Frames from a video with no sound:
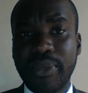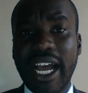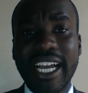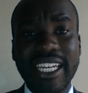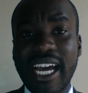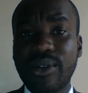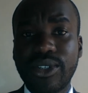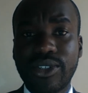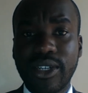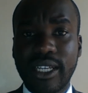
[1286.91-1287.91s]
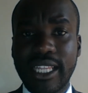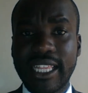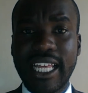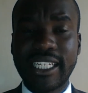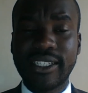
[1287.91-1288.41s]
I doubt
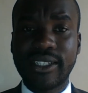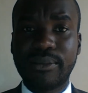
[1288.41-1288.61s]
that that is the